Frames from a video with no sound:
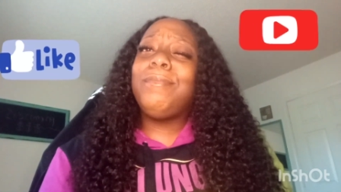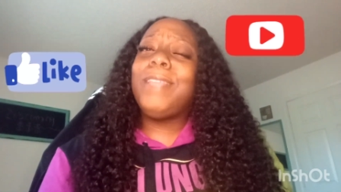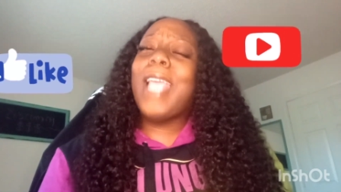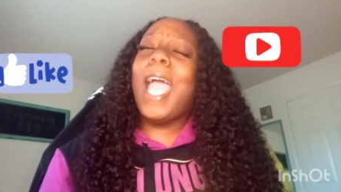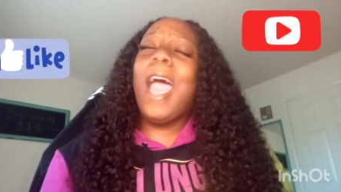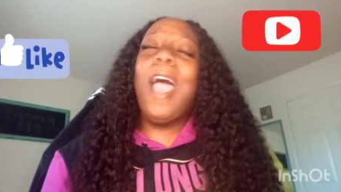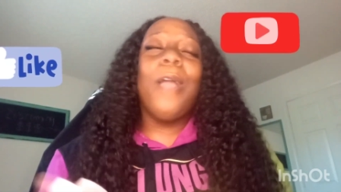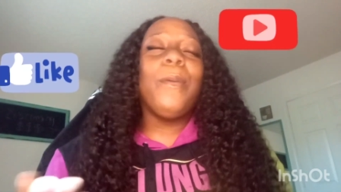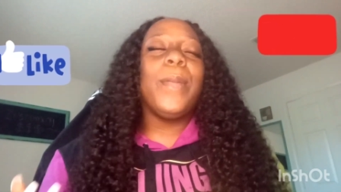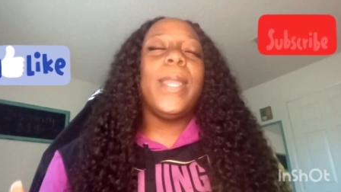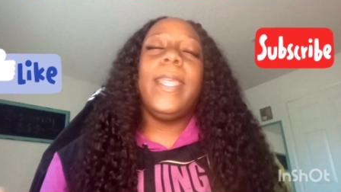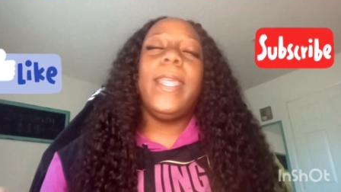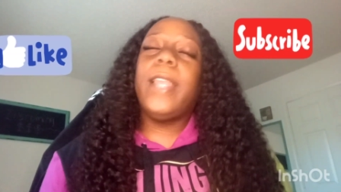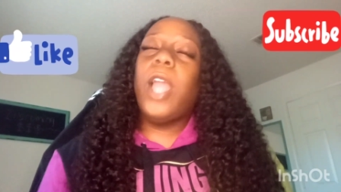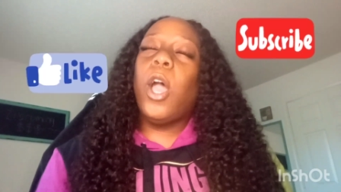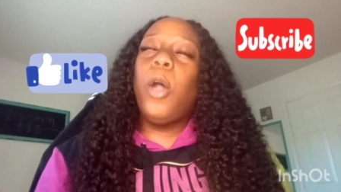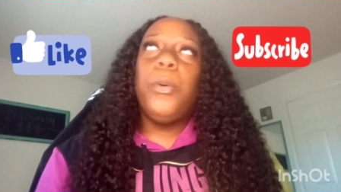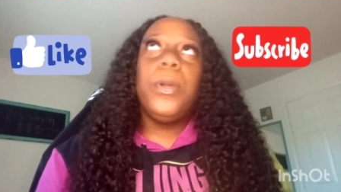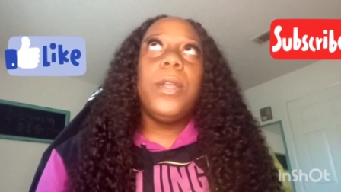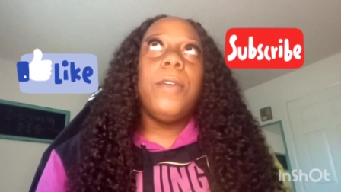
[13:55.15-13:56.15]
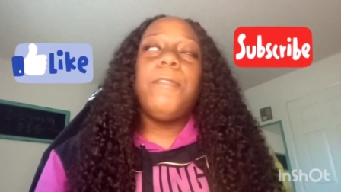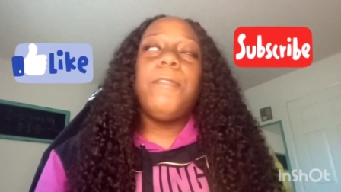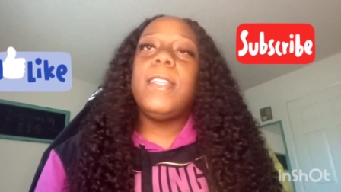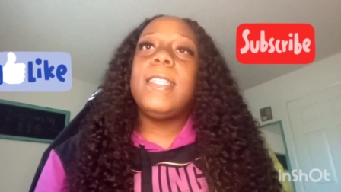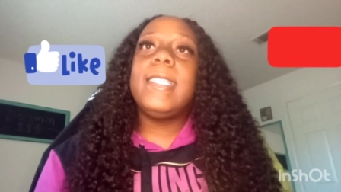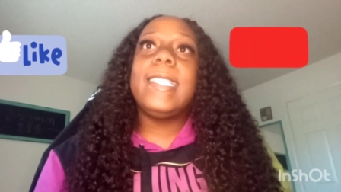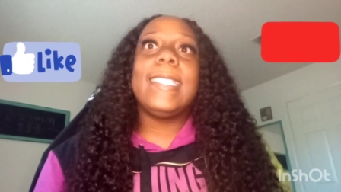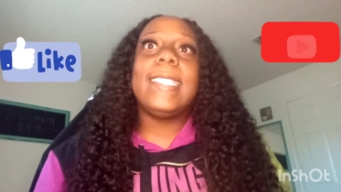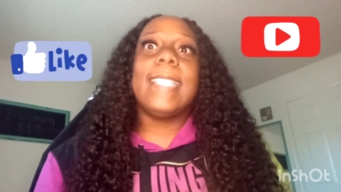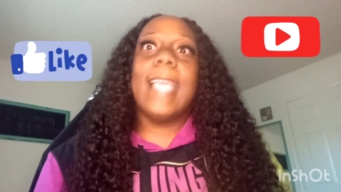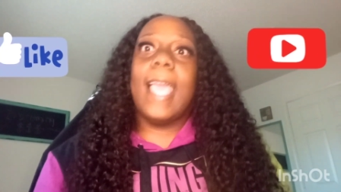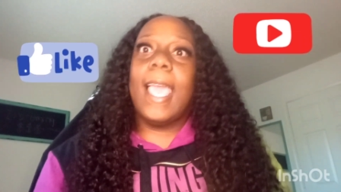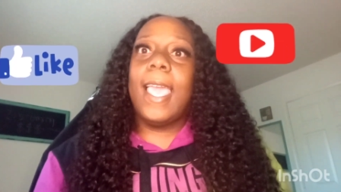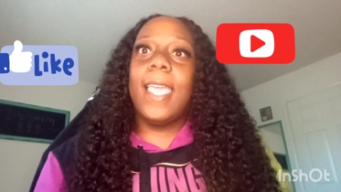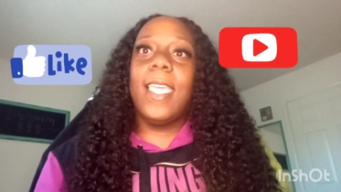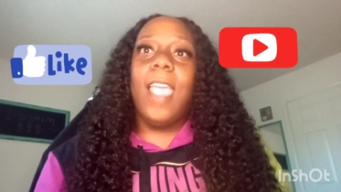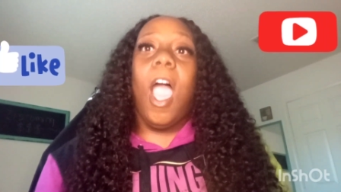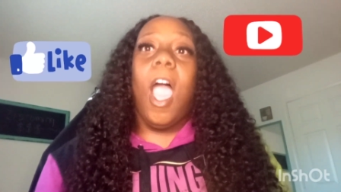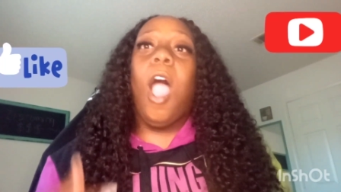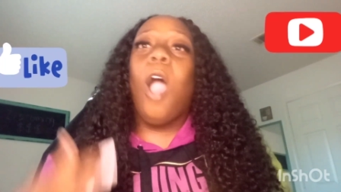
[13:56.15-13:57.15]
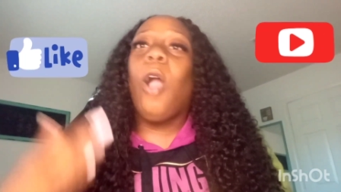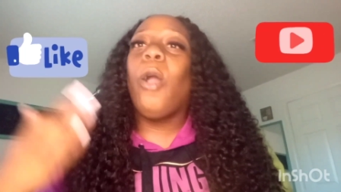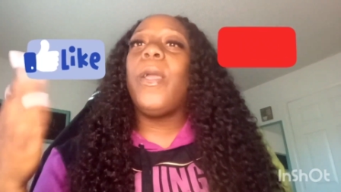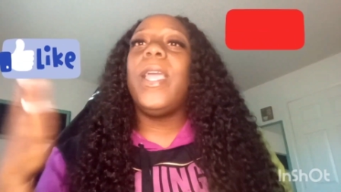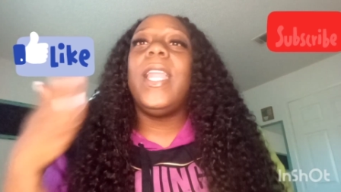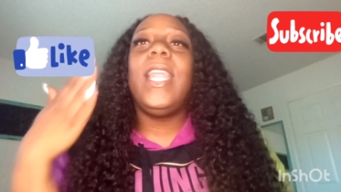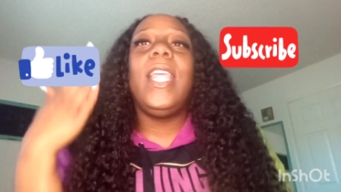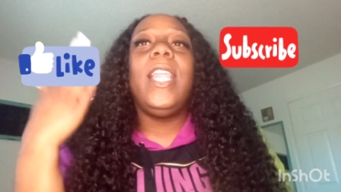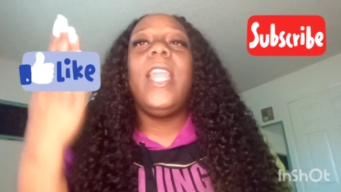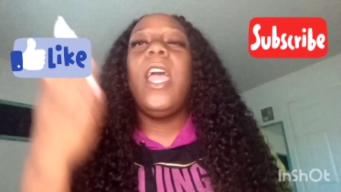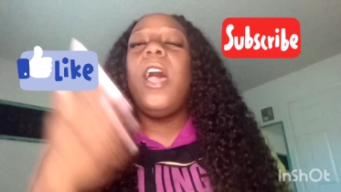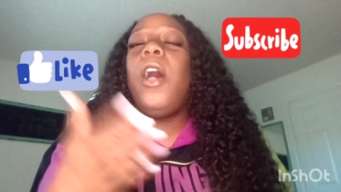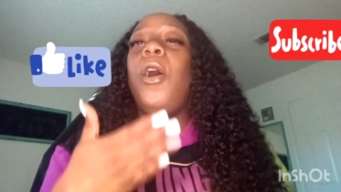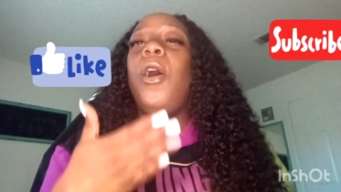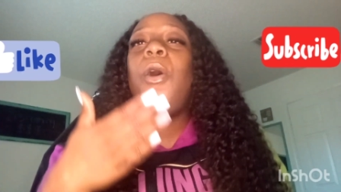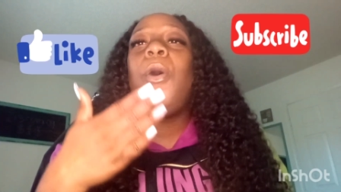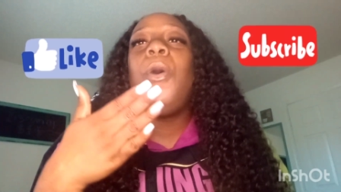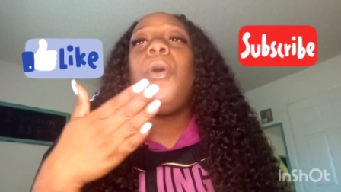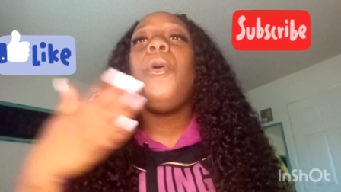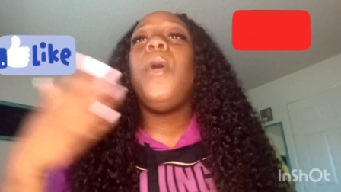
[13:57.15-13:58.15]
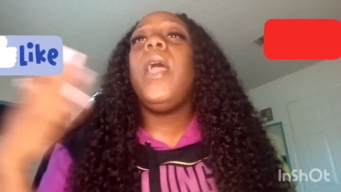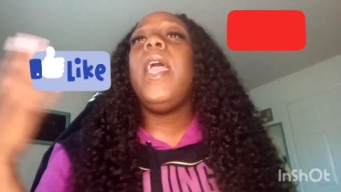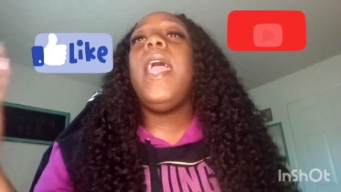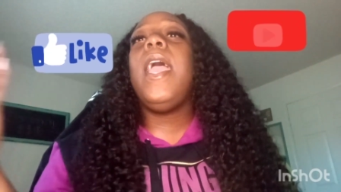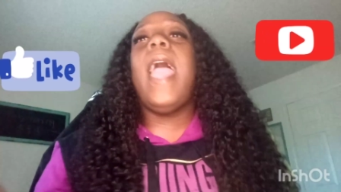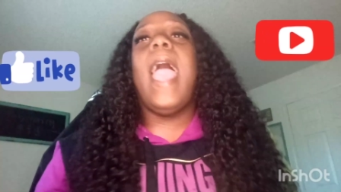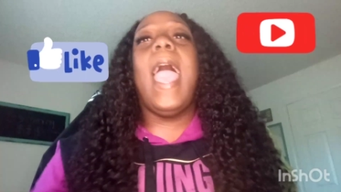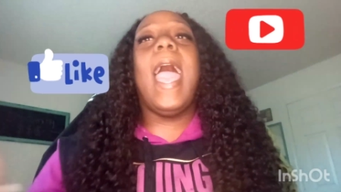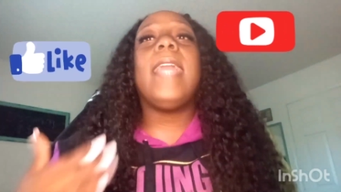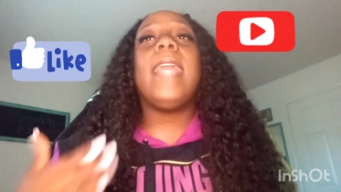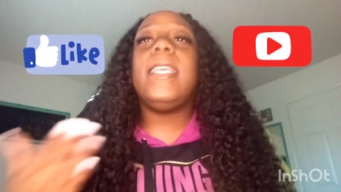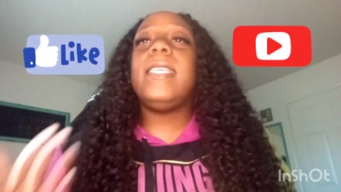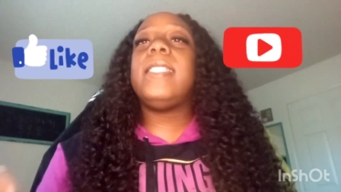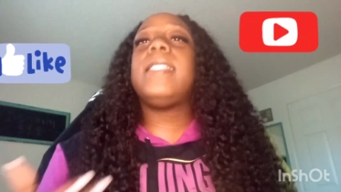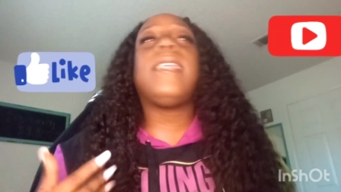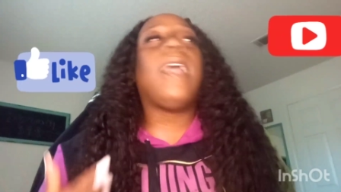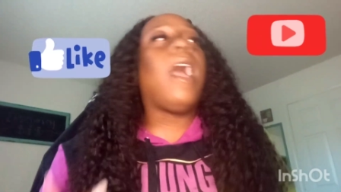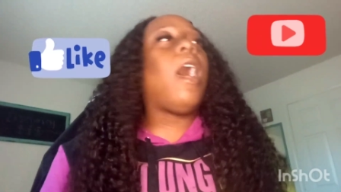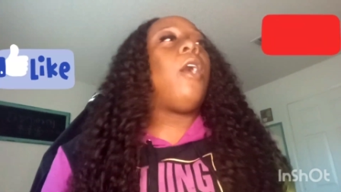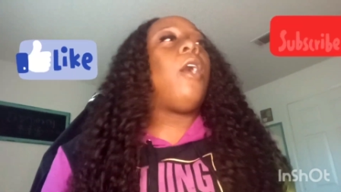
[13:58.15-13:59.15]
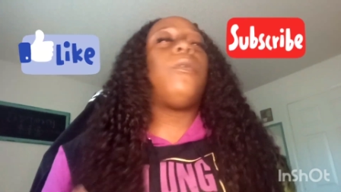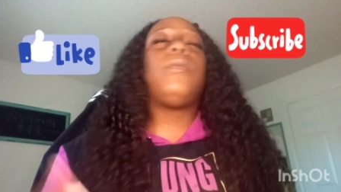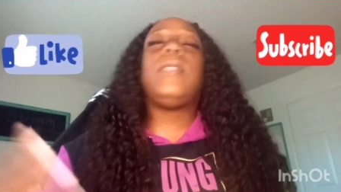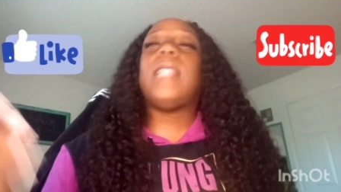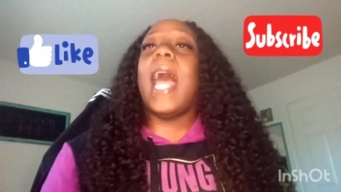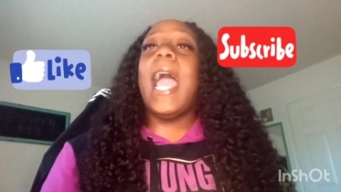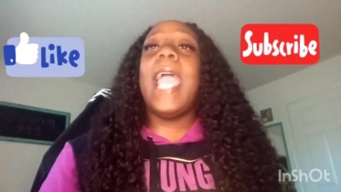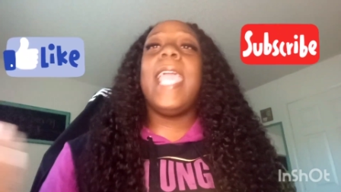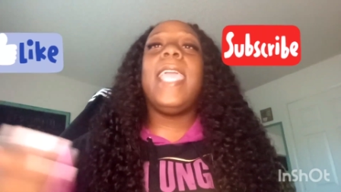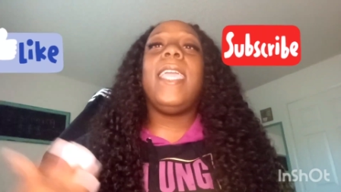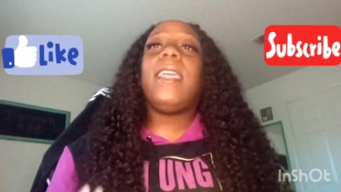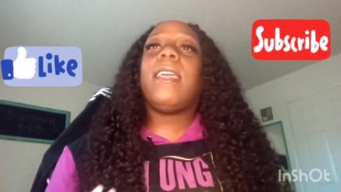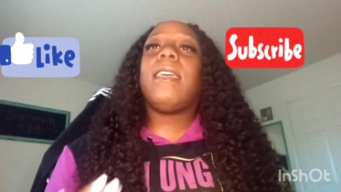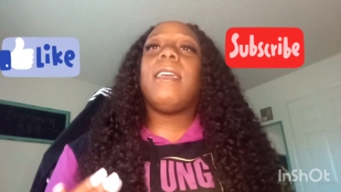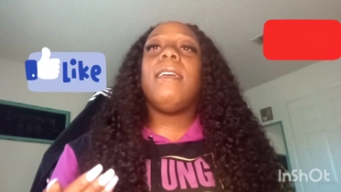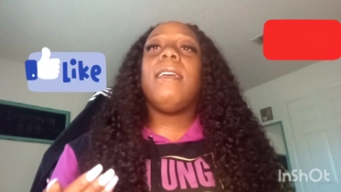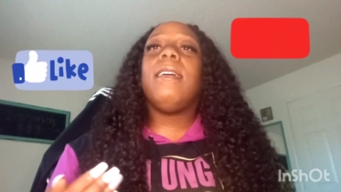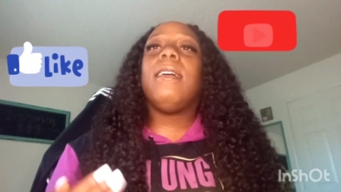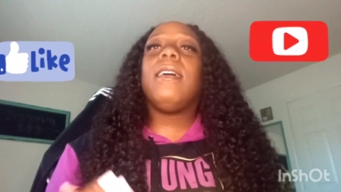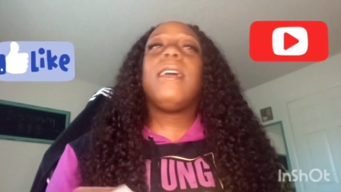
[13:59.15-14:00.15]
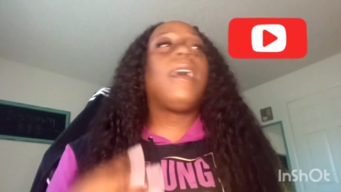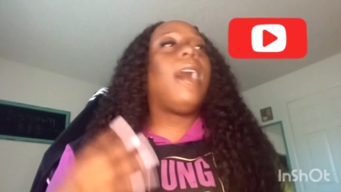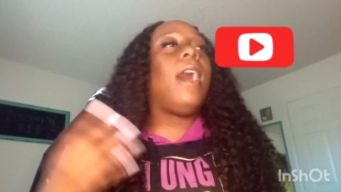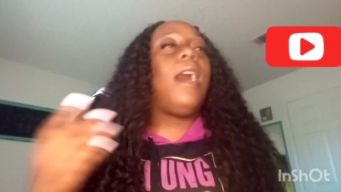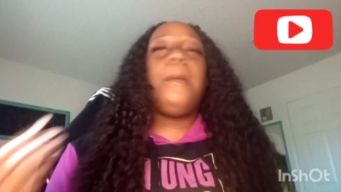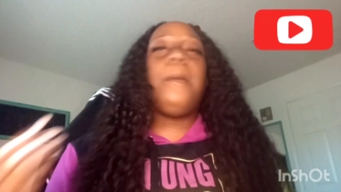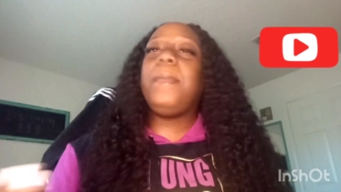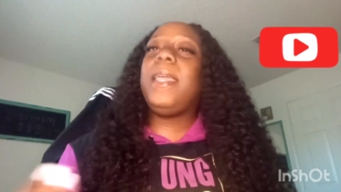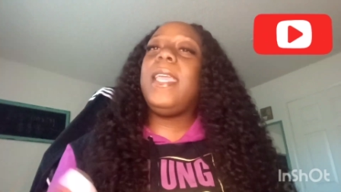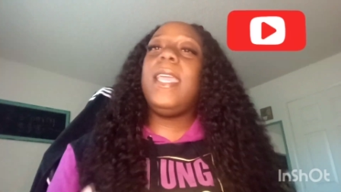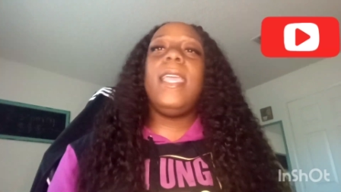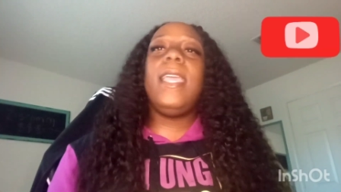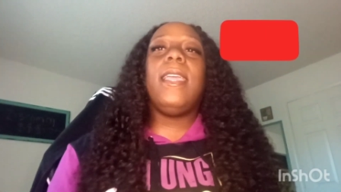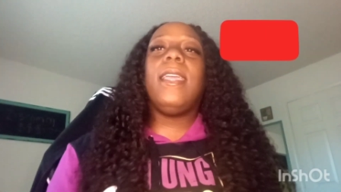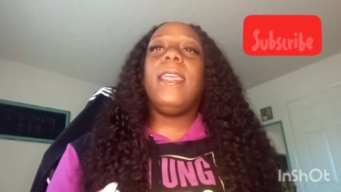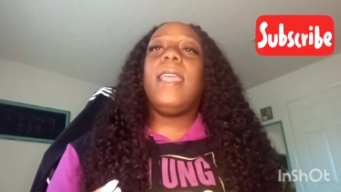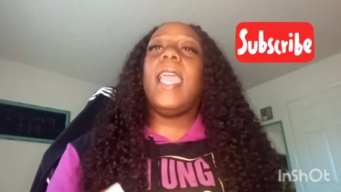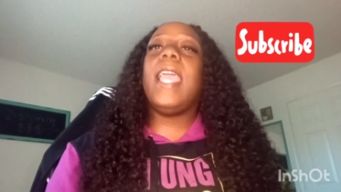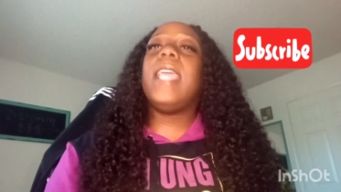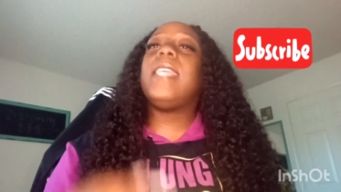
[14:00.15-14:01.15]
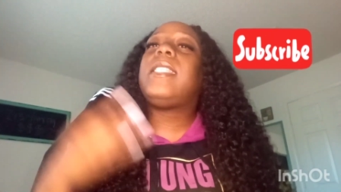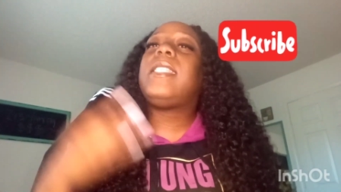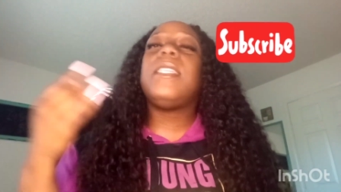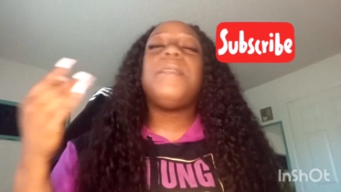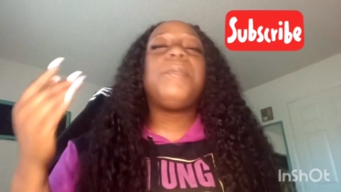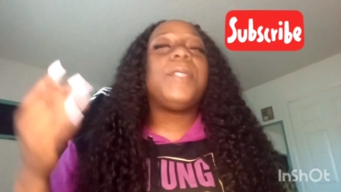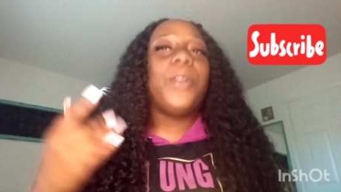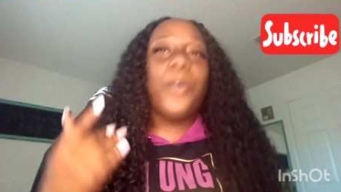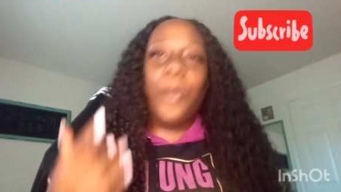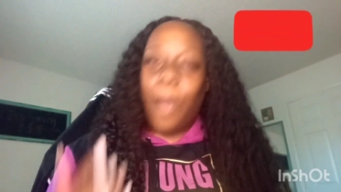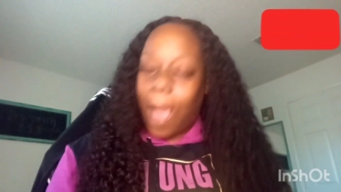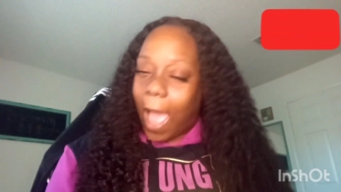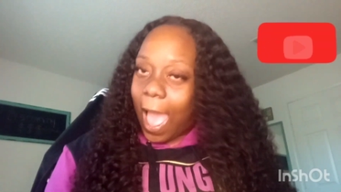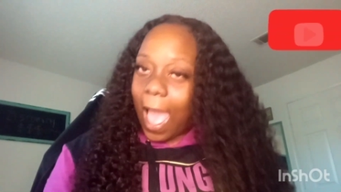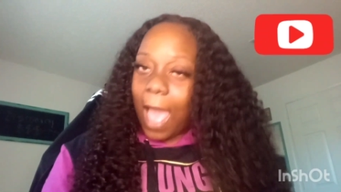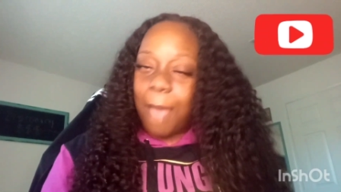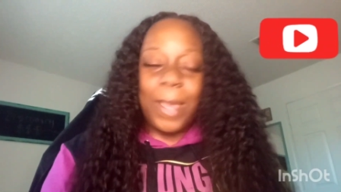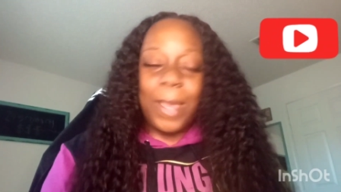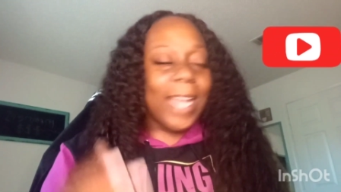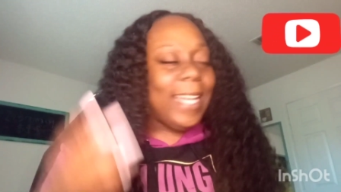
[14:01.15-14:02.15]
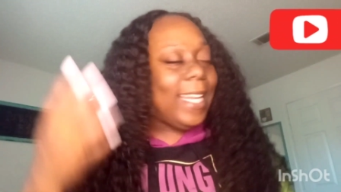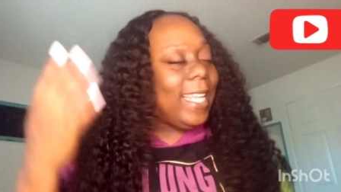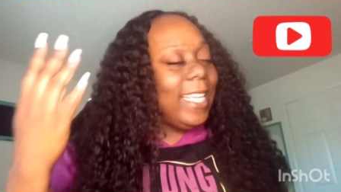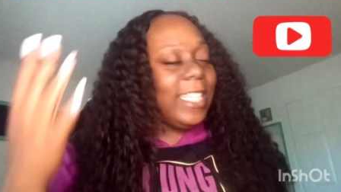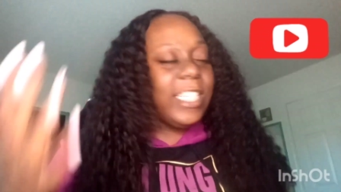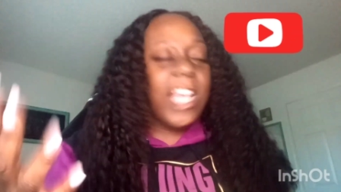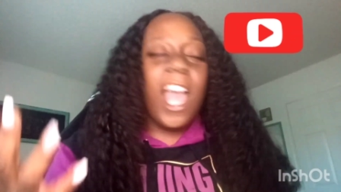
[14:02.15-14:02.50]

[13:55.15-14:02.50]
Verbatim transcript: Y'all already know what I'm finna say. Y'all already know how this go. Like, comment, and subscribe. I need